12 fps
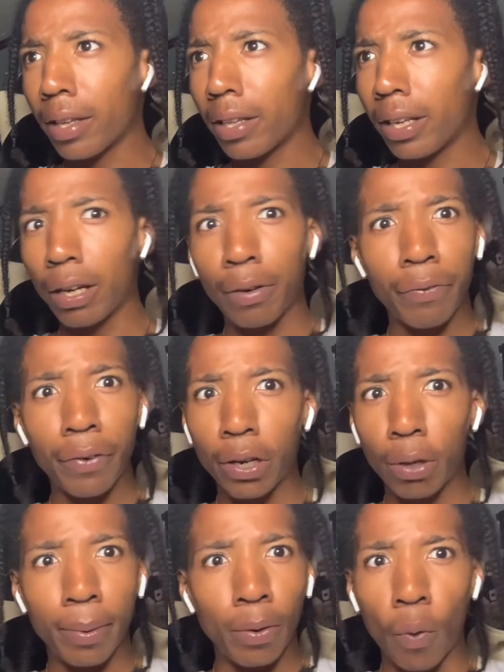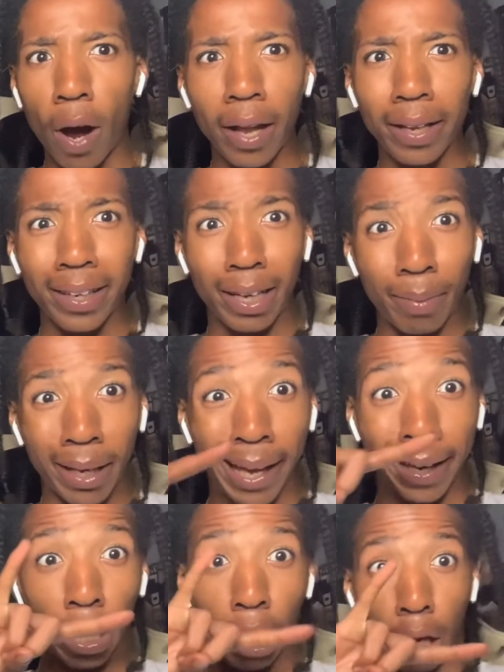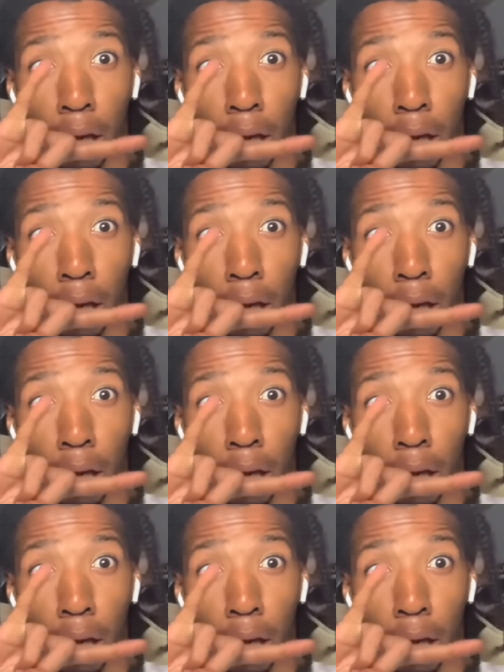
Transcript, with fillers: Nigga, Fredo be wild. Nigga be like.